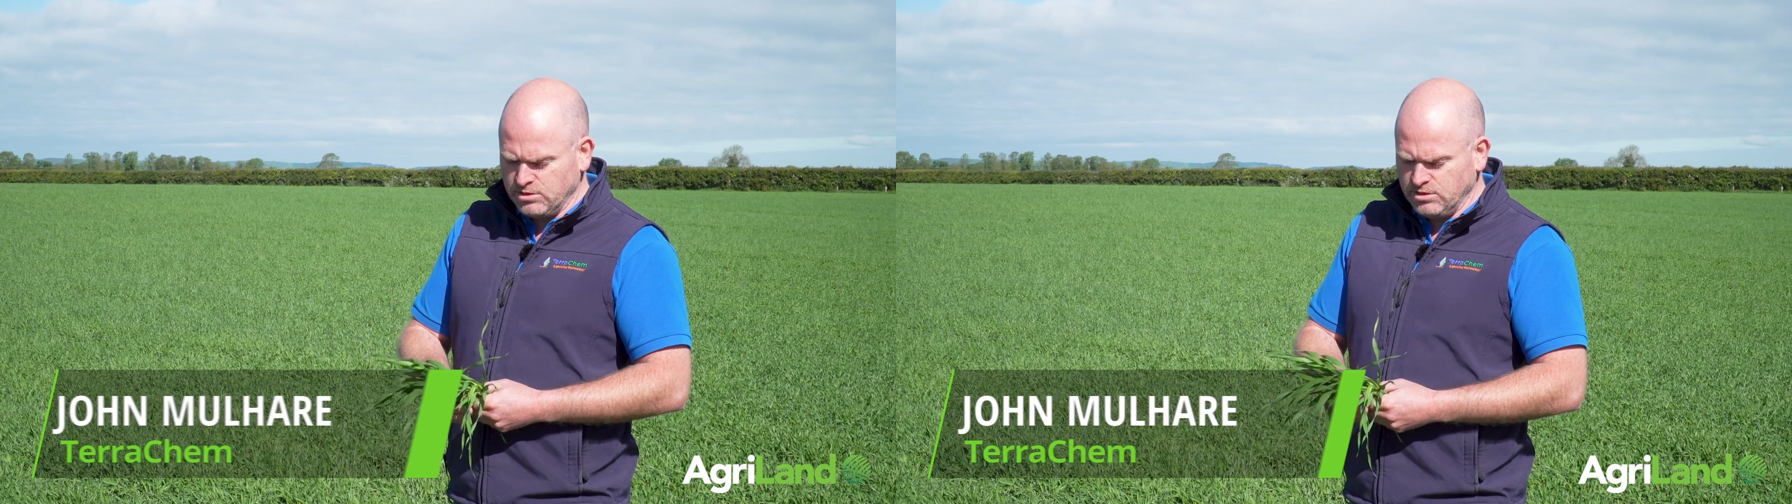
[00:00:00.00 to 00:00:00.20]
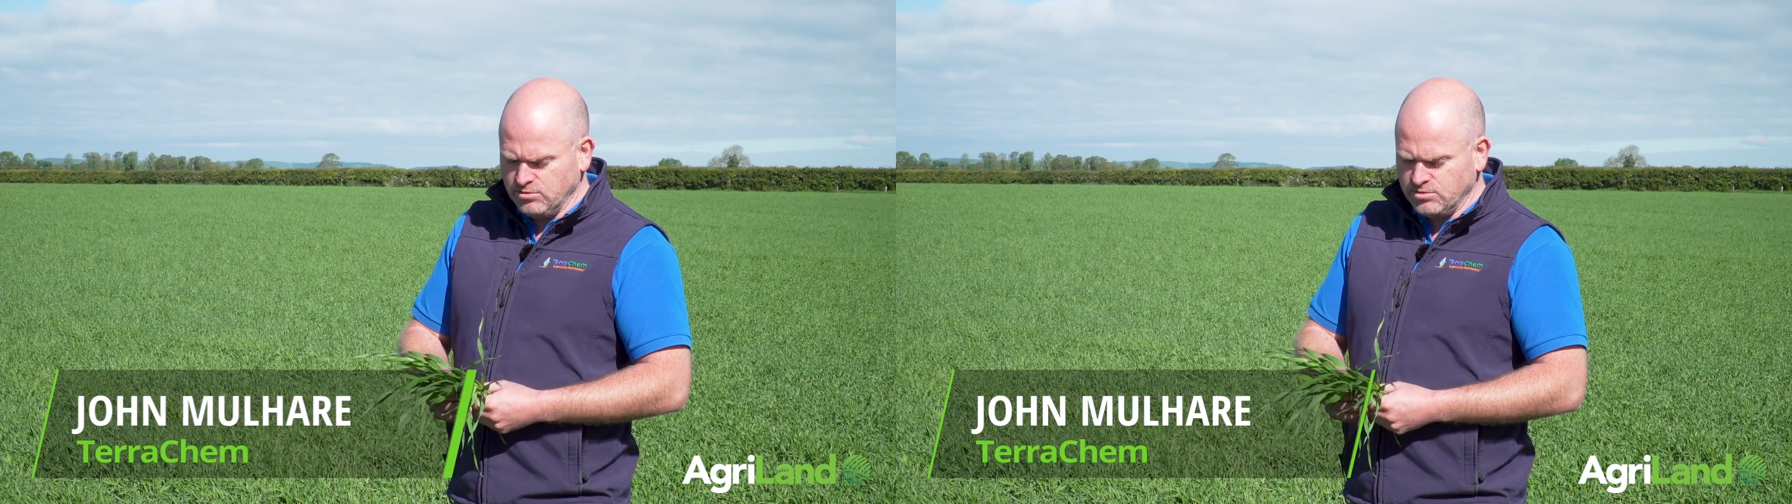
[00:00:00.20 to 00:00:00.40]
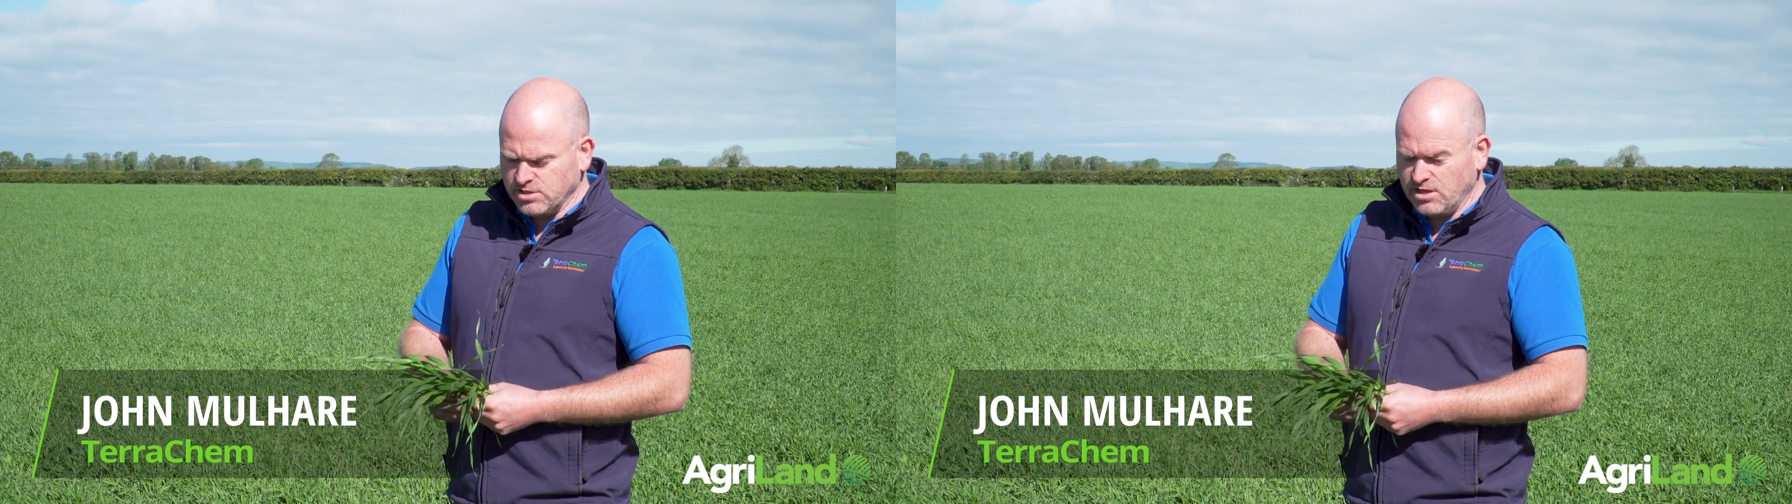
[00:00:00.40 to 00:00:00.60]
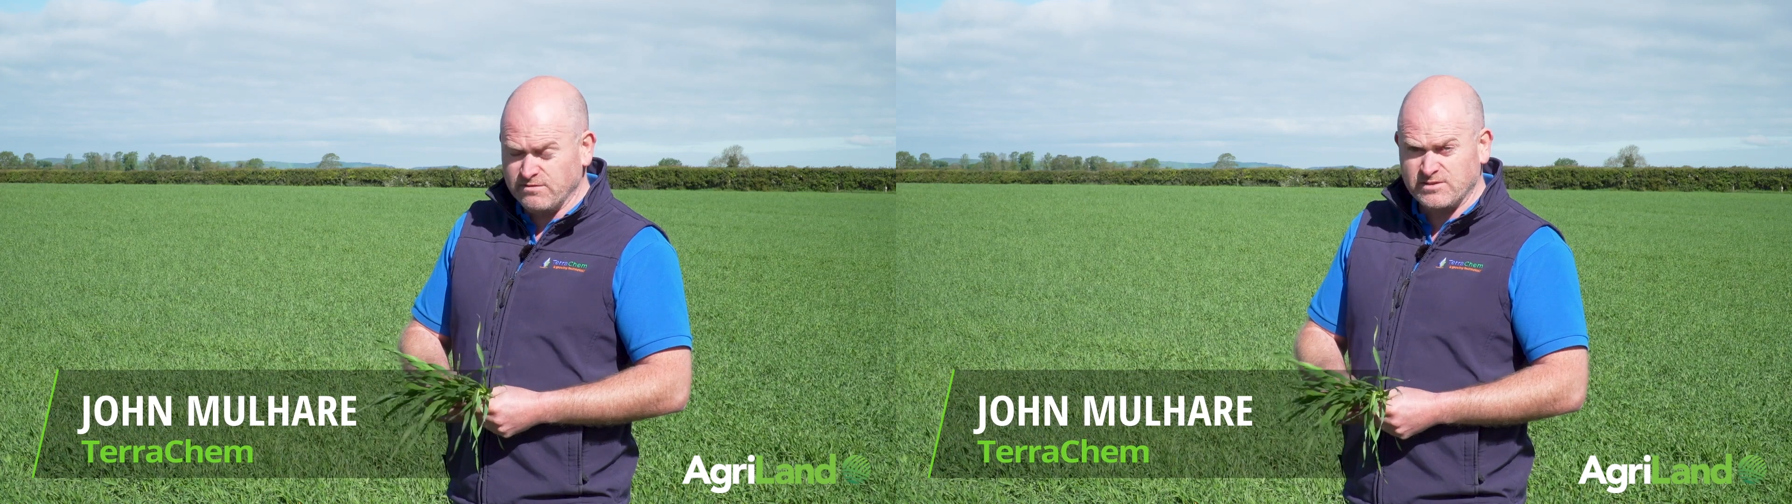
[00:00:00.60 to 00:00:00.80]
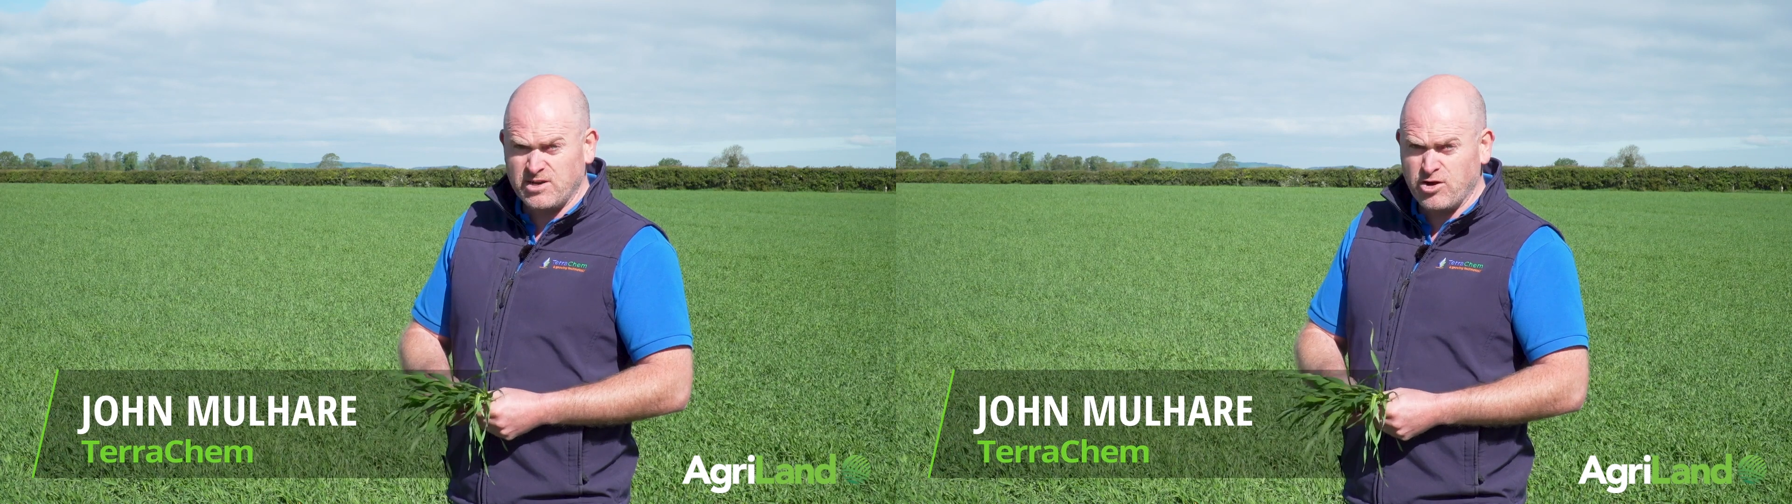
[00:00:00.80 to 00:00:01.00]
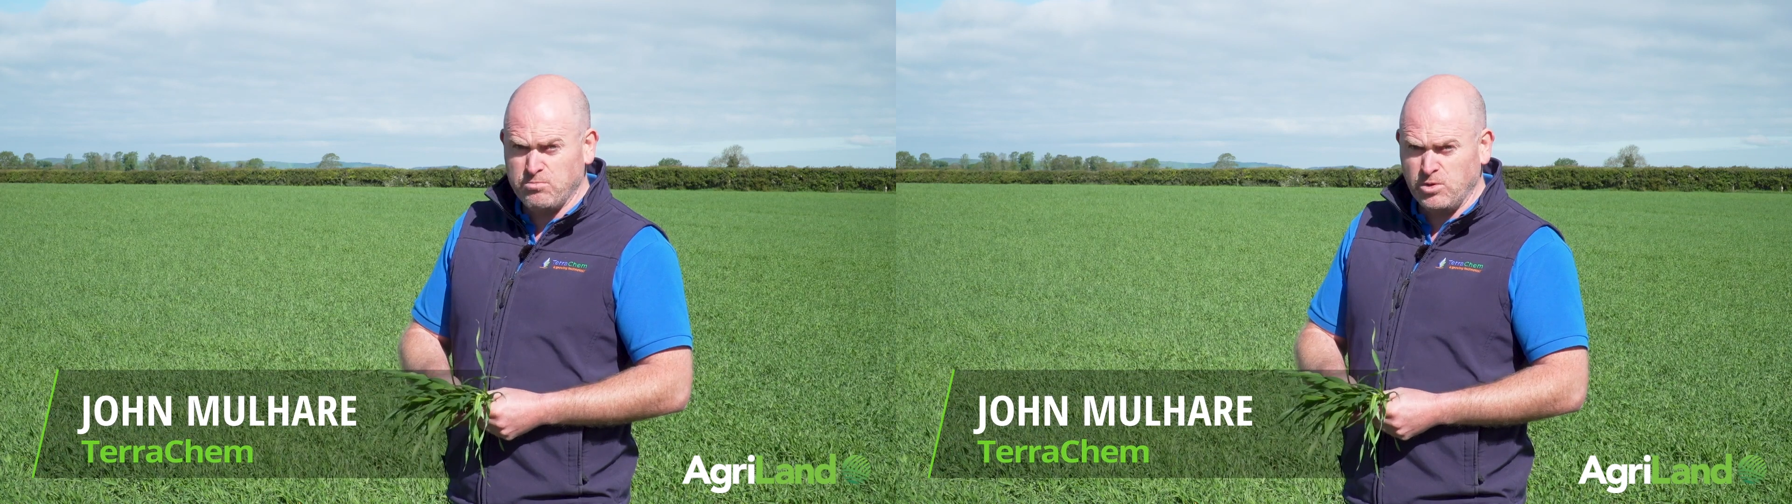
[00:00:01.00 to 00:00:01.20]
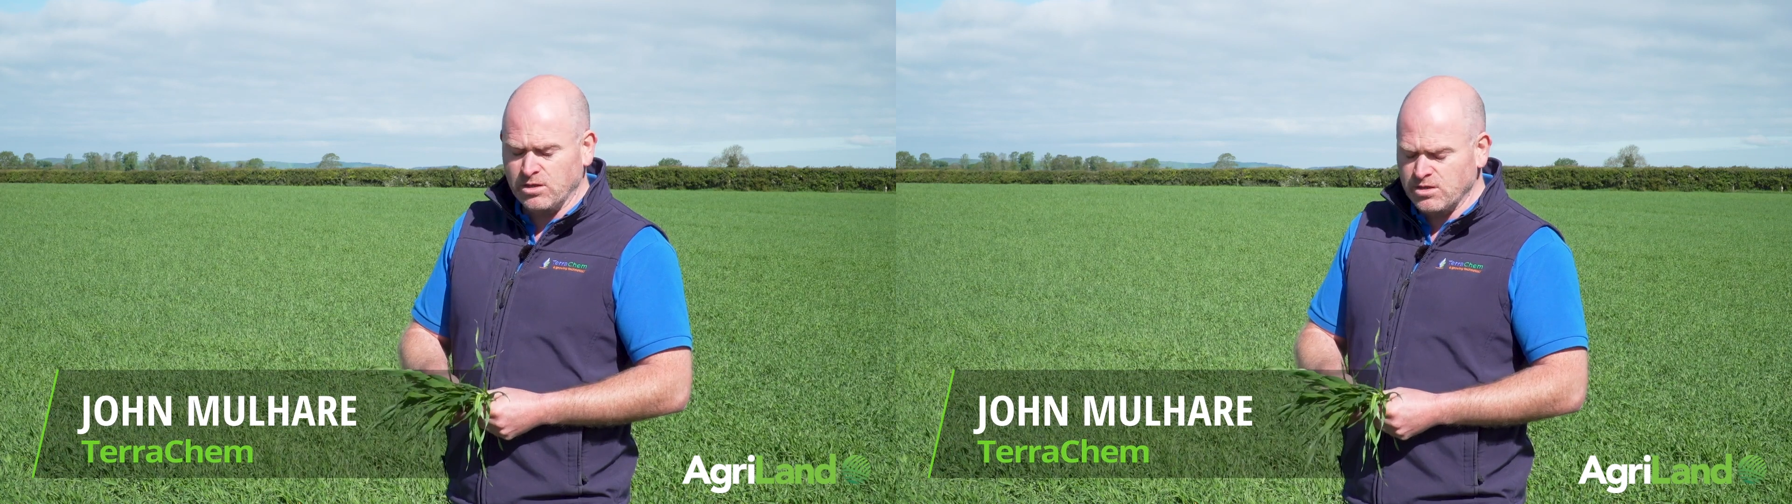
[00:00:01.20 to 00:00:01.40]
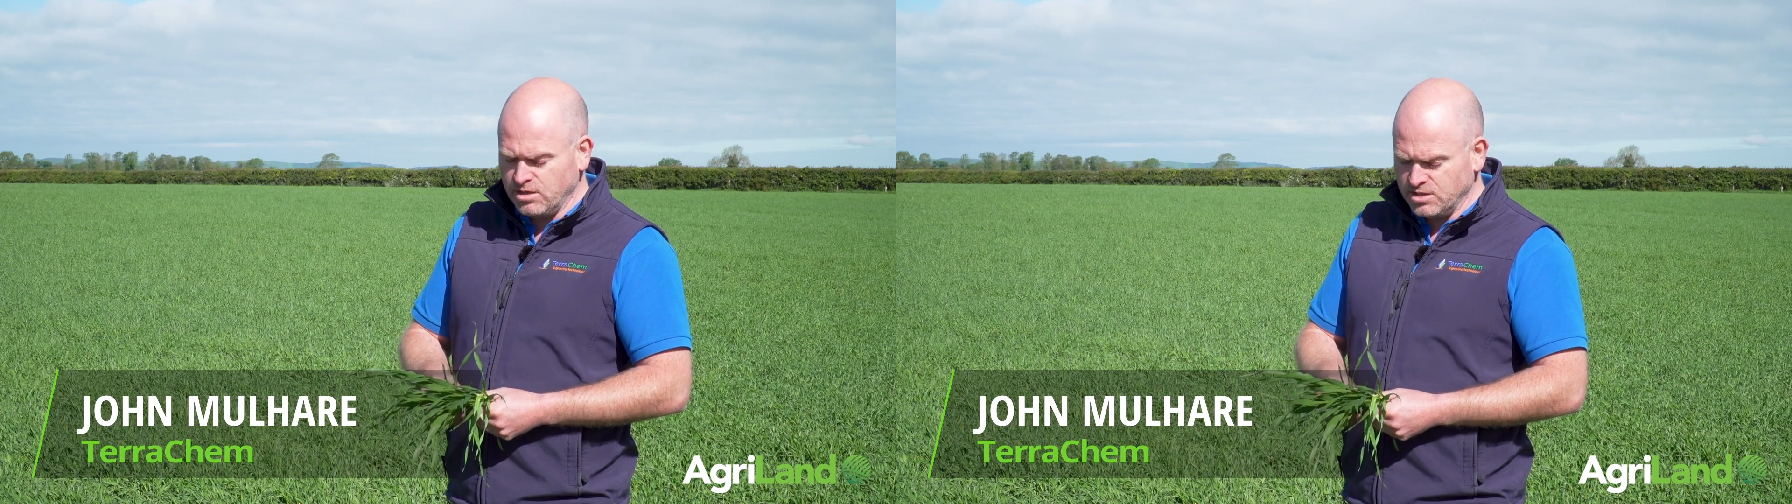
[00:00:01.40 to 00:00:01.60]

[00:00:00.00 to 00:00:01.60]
the use of Terpal